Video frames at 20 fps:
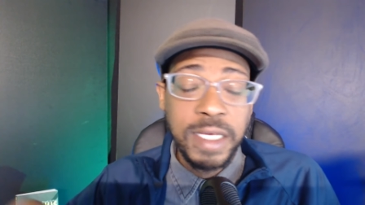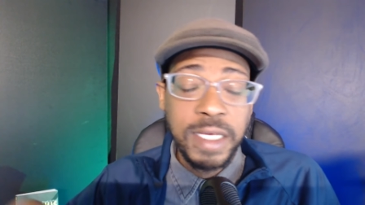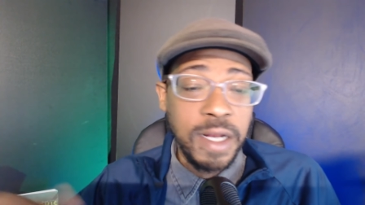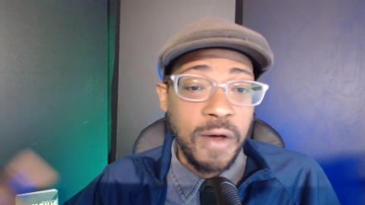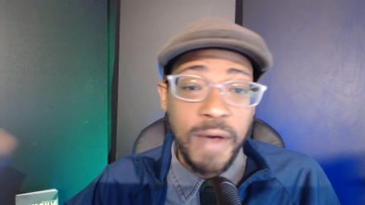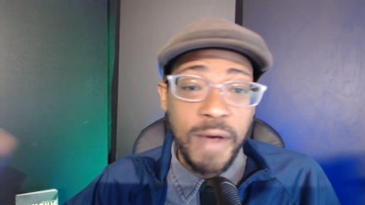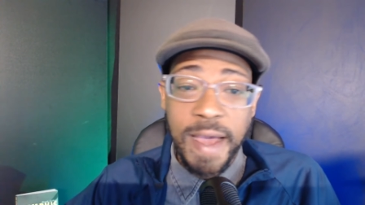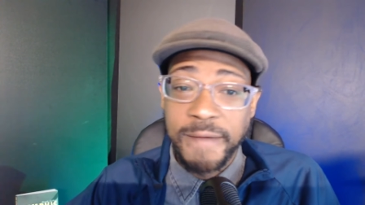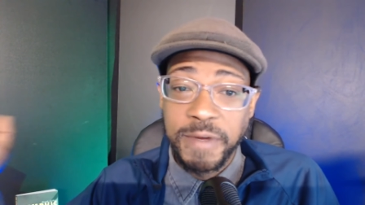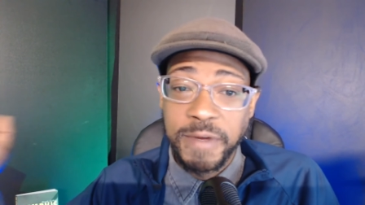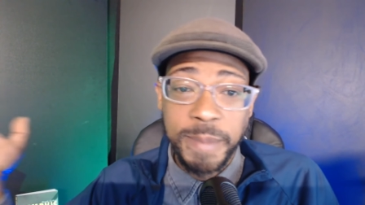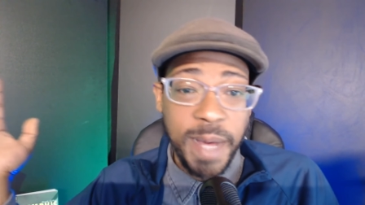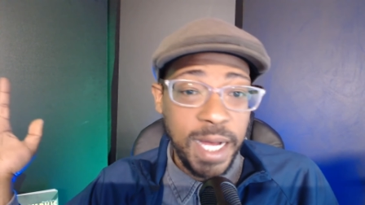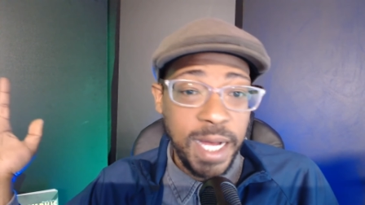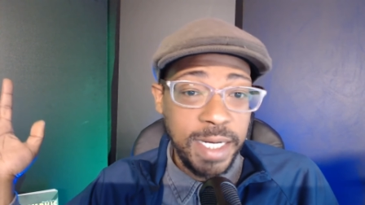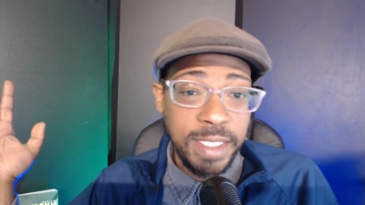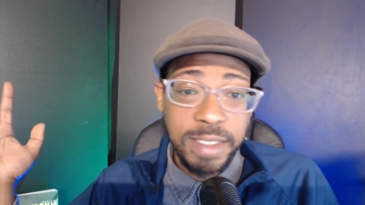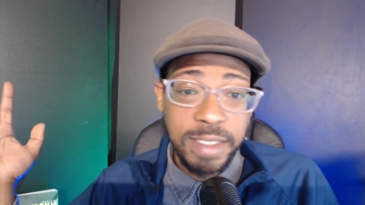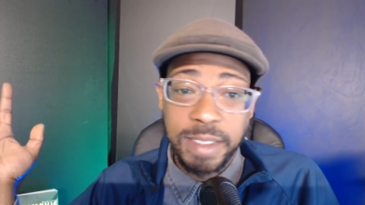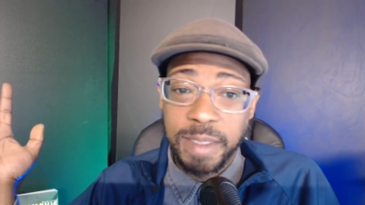you know,
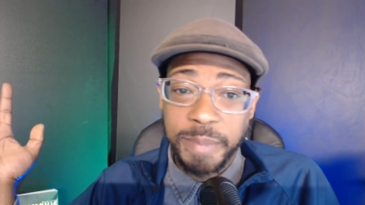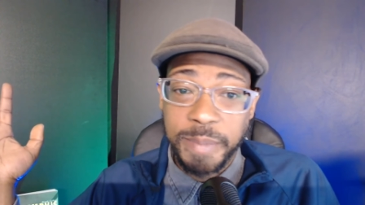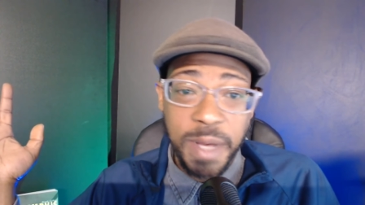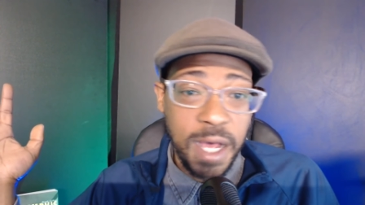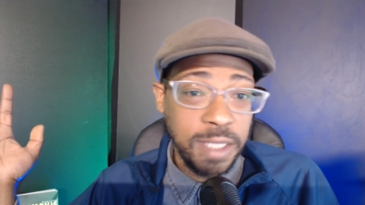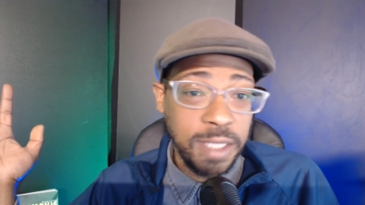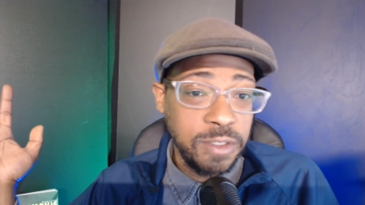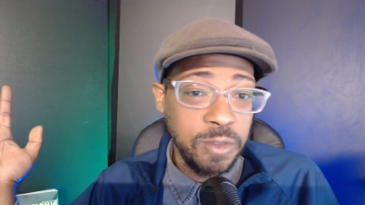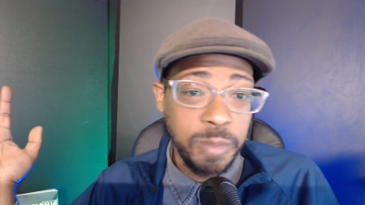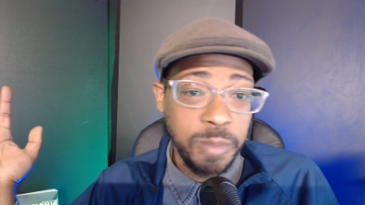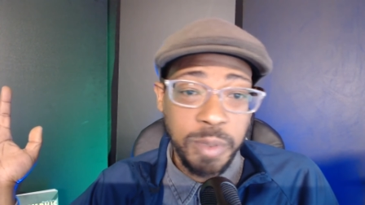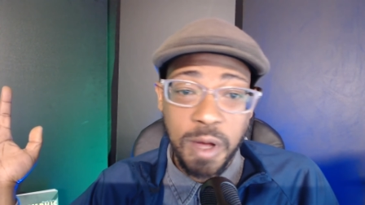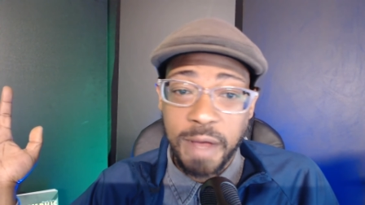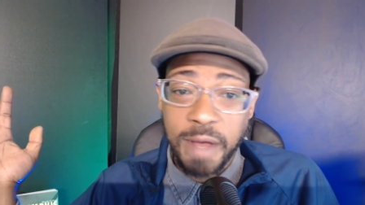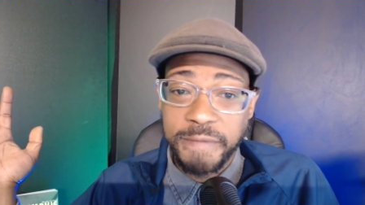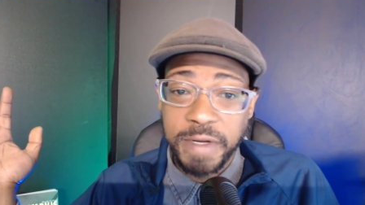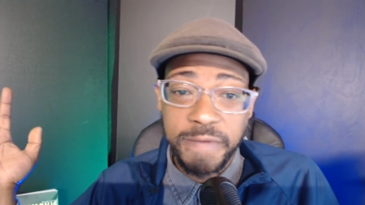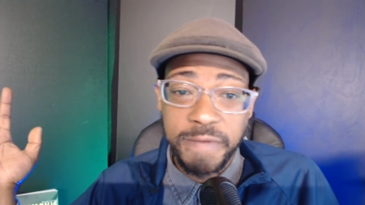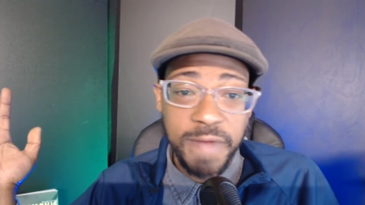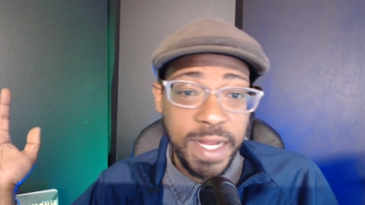everybody's an apostle,
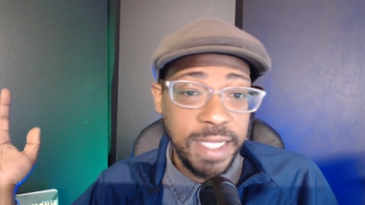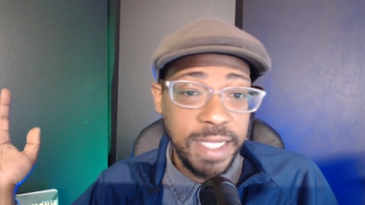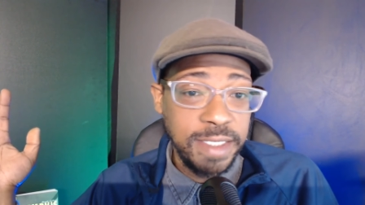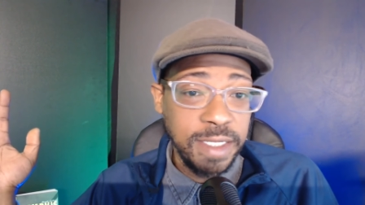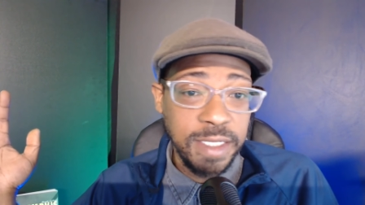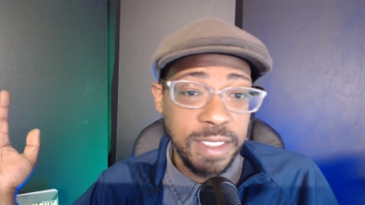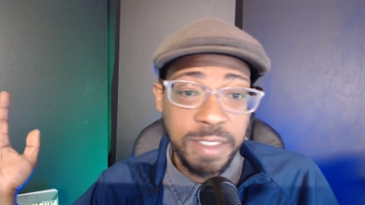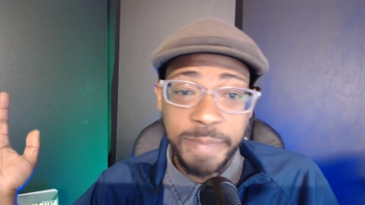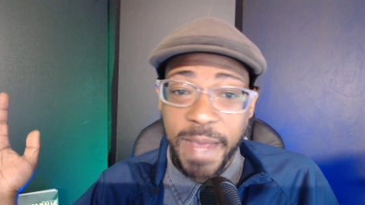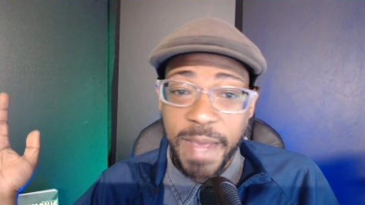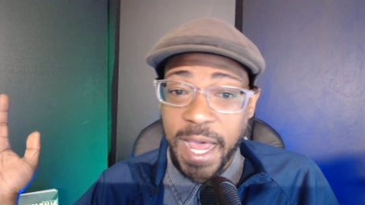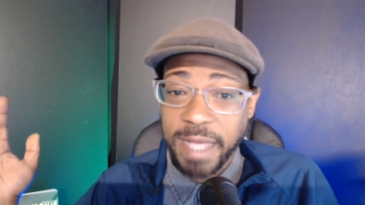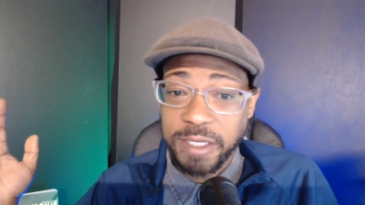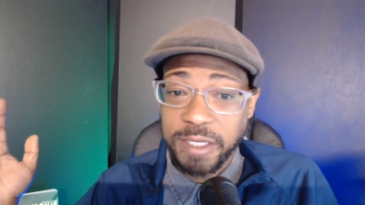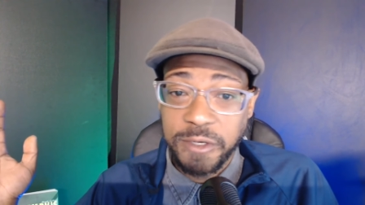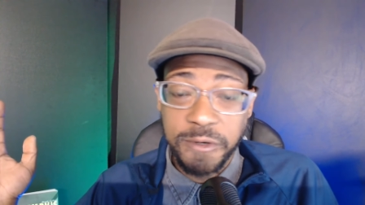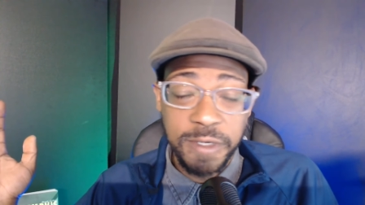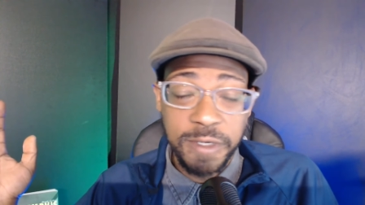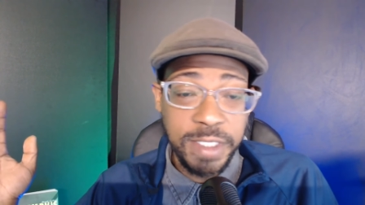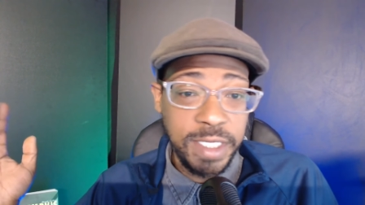prophet, evangelist,
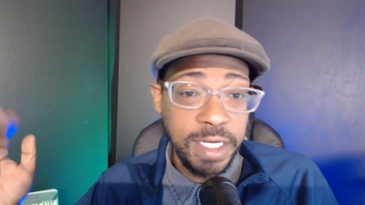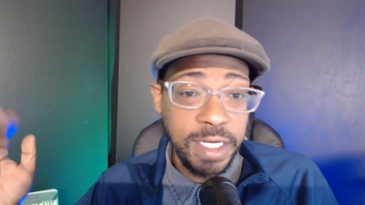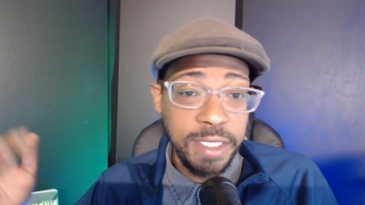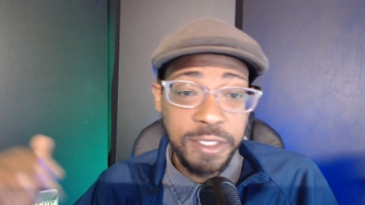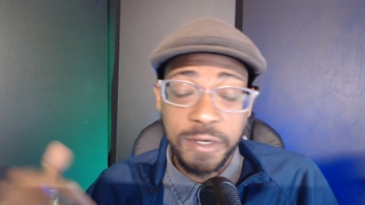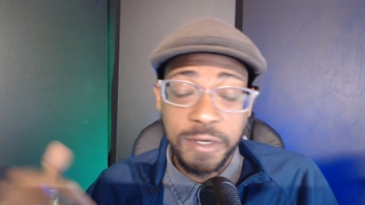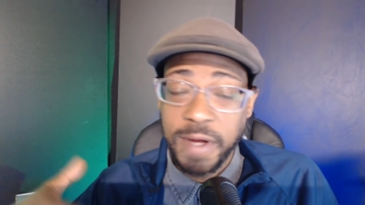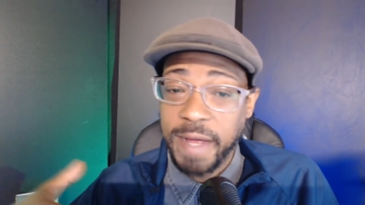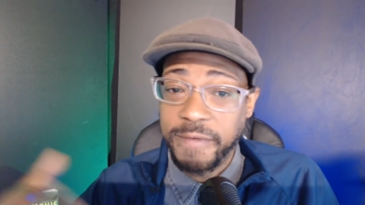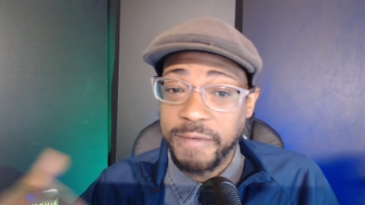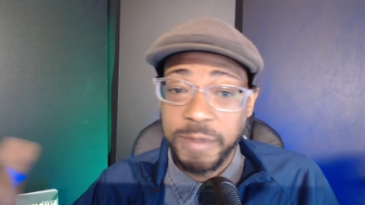pastor, a teacher.